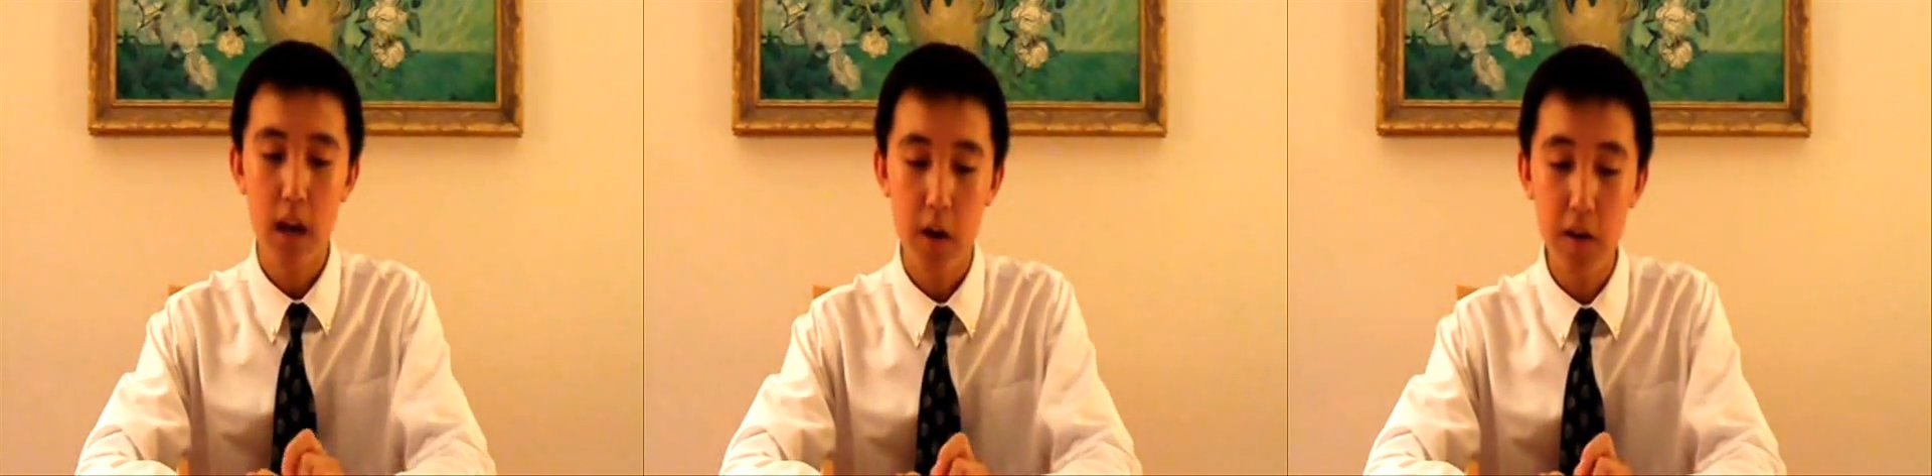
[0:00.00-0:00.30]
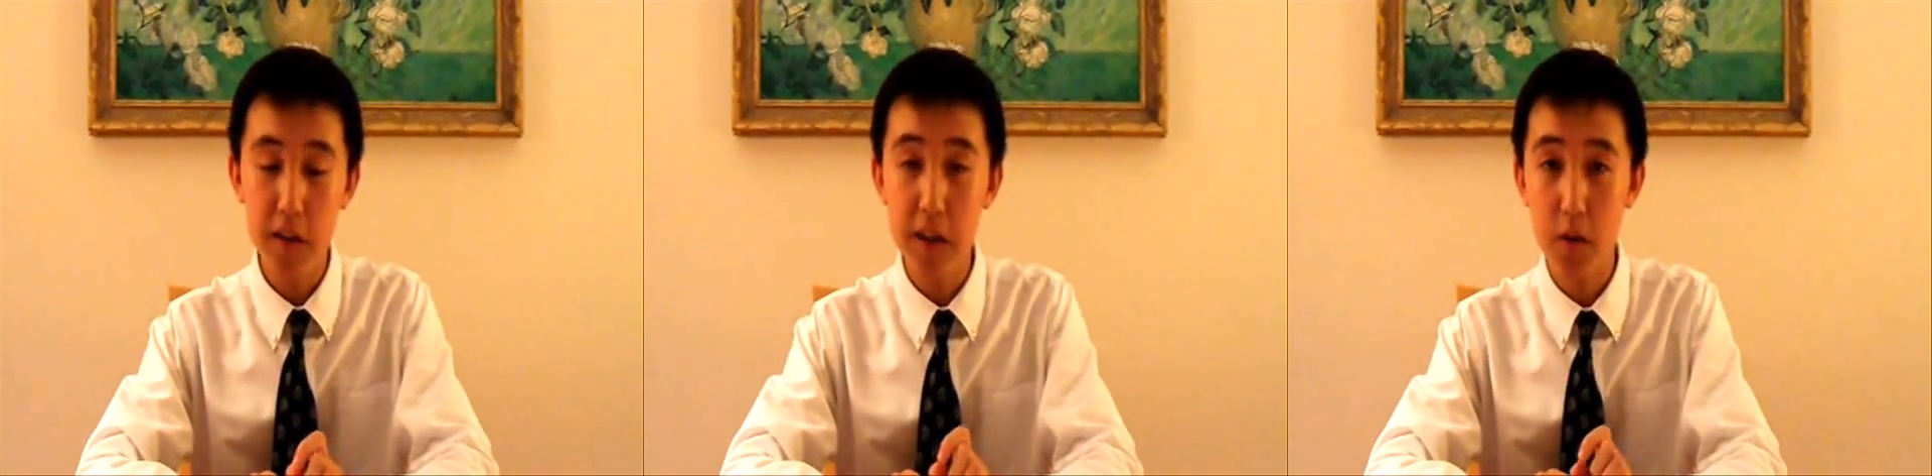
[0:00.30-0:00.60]

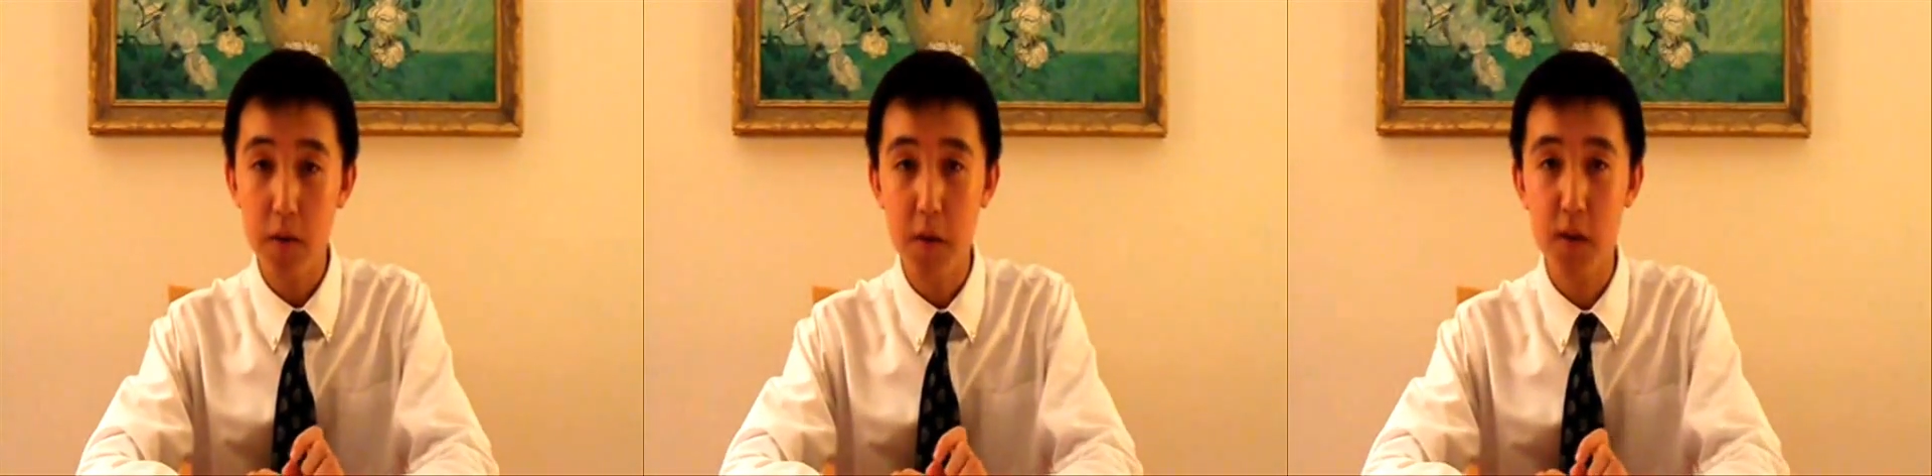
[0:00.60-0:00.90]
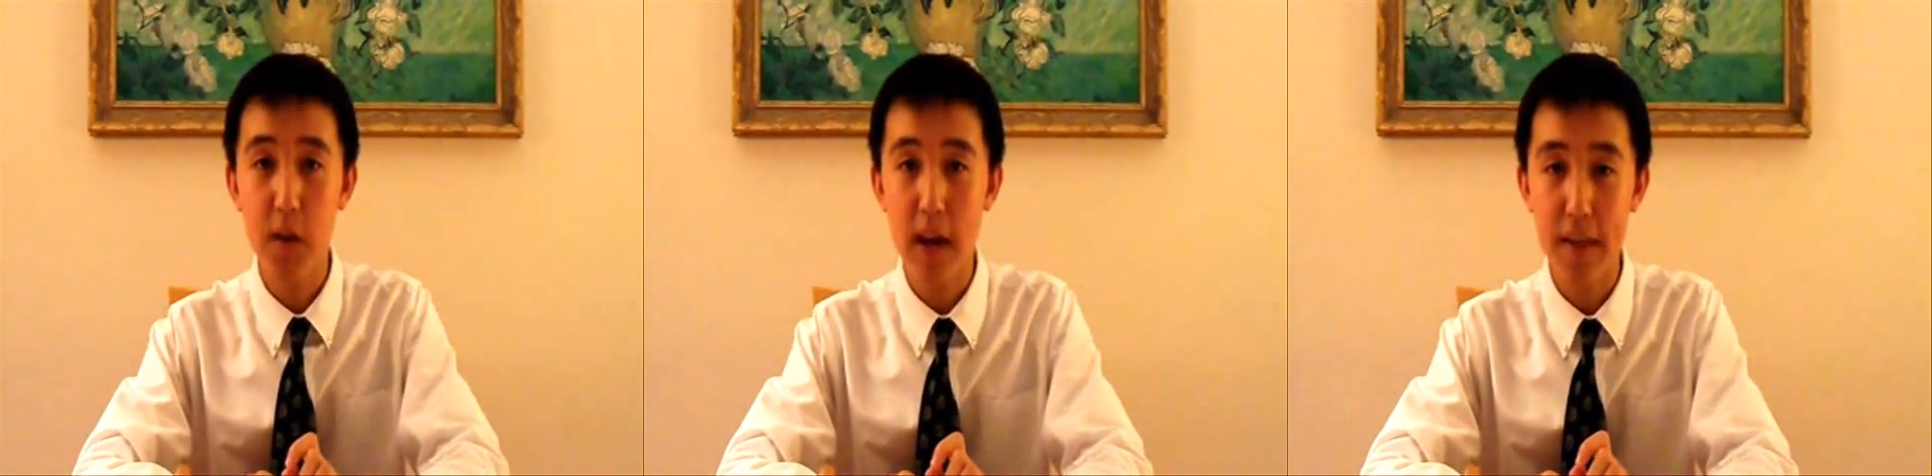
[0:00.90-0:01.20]
Currently,
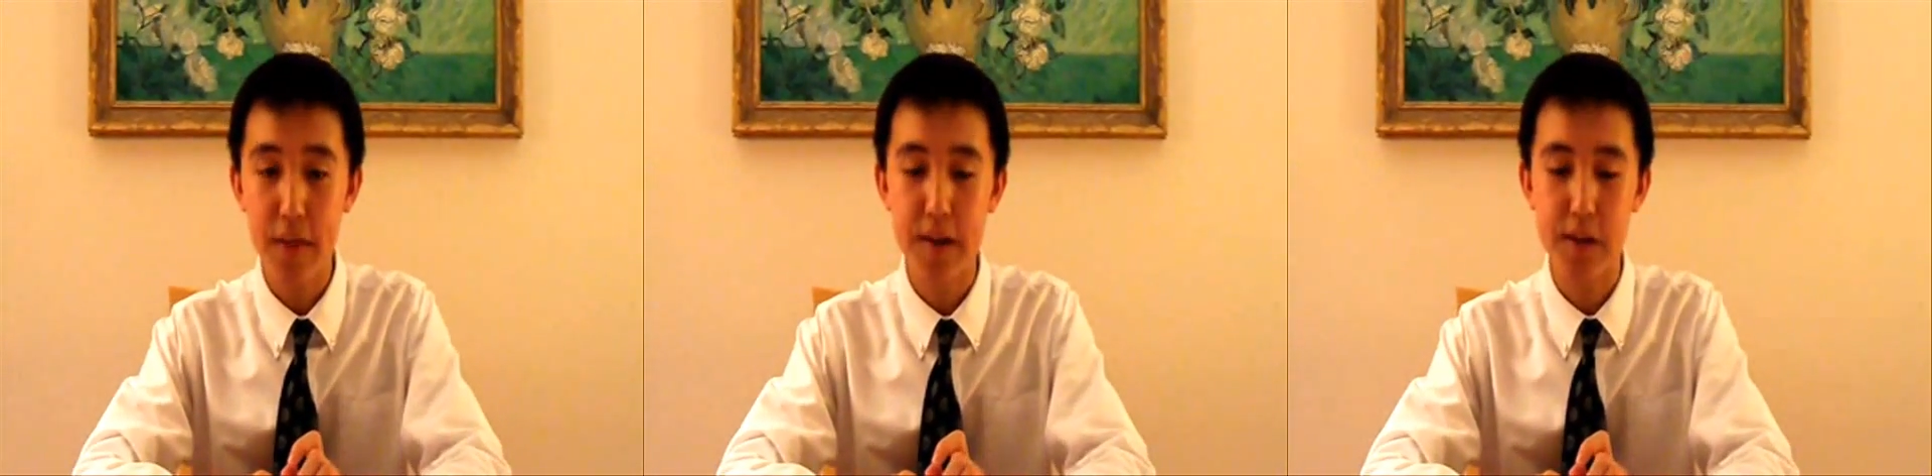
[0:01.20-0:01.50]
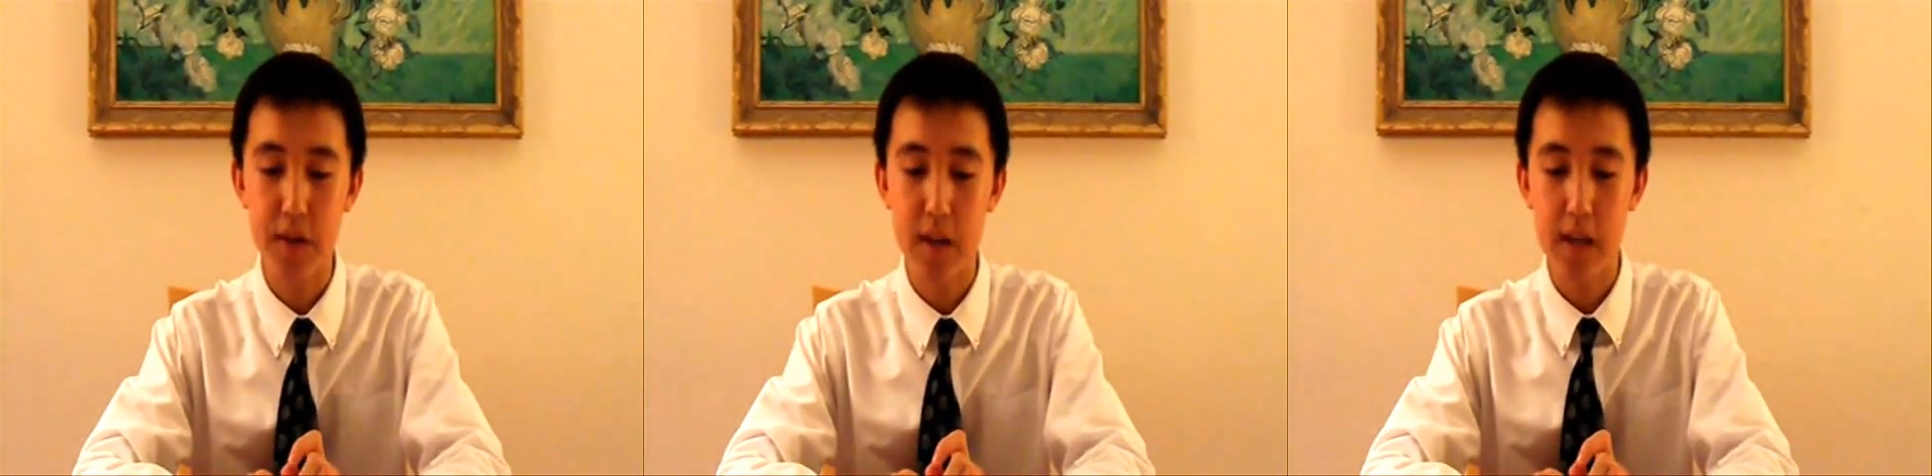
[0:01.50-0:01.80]
universal athlete
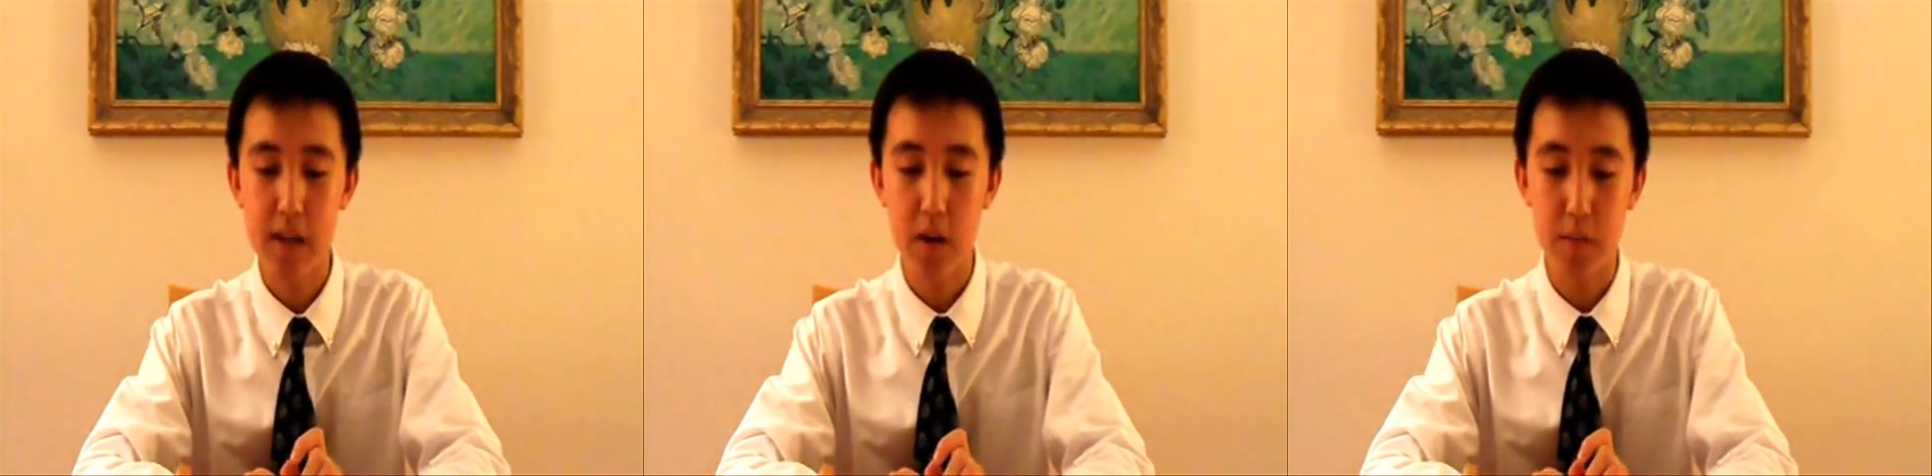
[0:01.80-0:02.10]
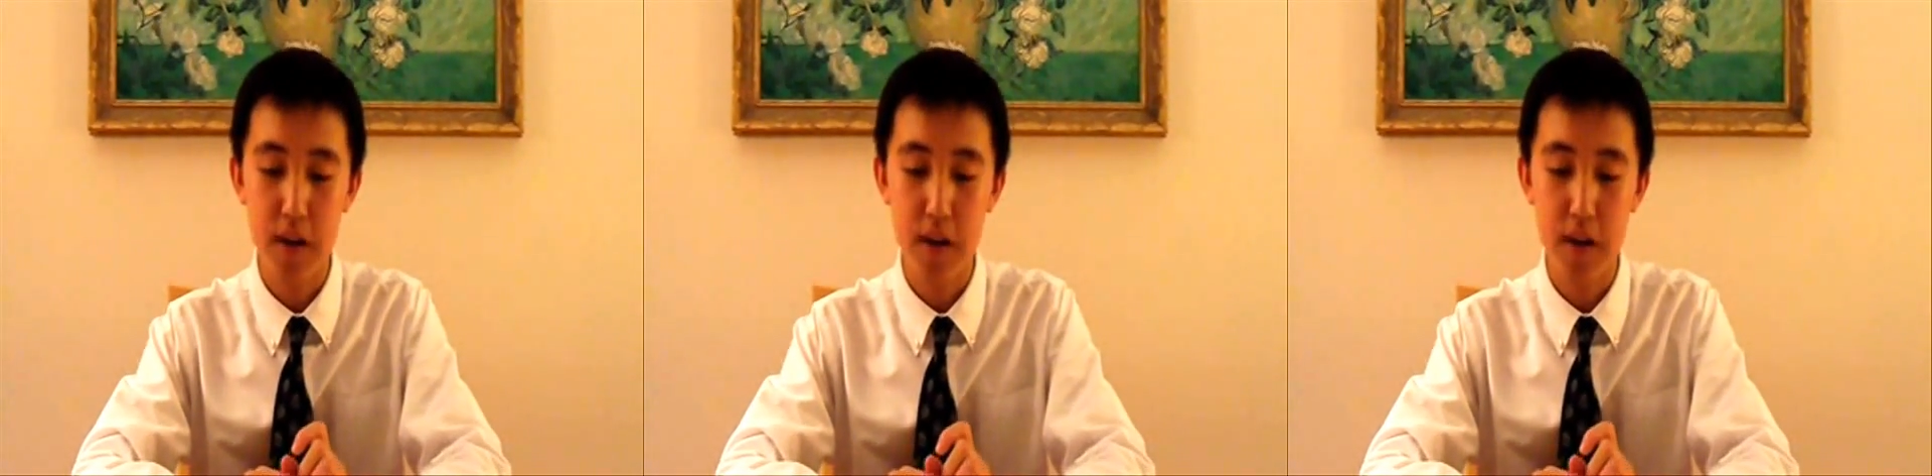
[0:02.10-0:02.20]
screenings are